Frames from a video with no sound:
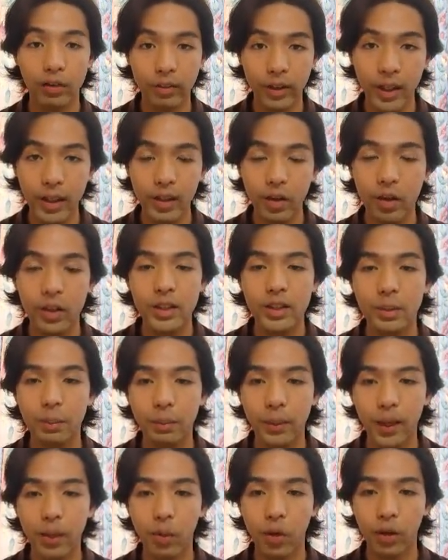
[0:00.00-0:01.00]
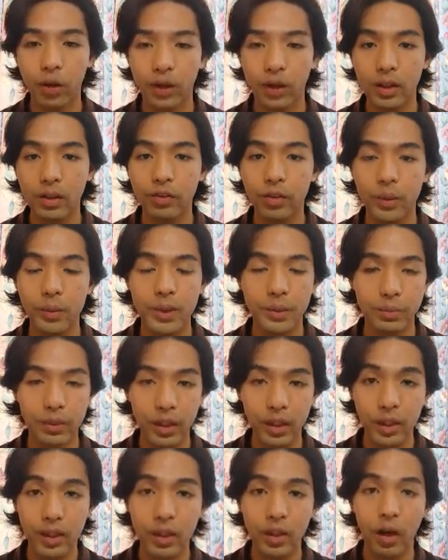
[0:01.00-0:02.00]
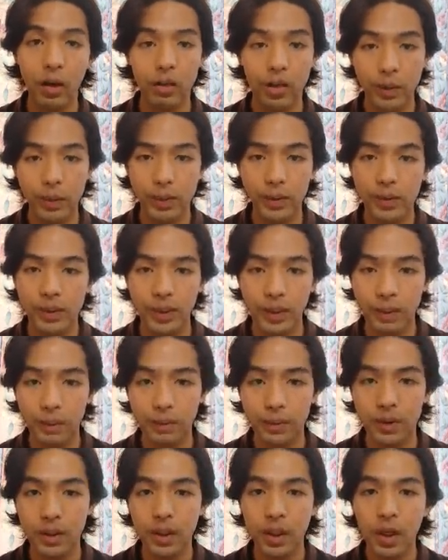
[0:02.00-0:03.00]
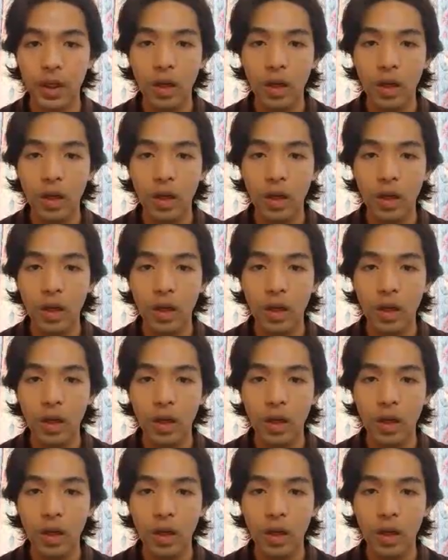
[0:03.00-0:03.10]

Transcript: rain or supplied water from sprinkler or drip systems.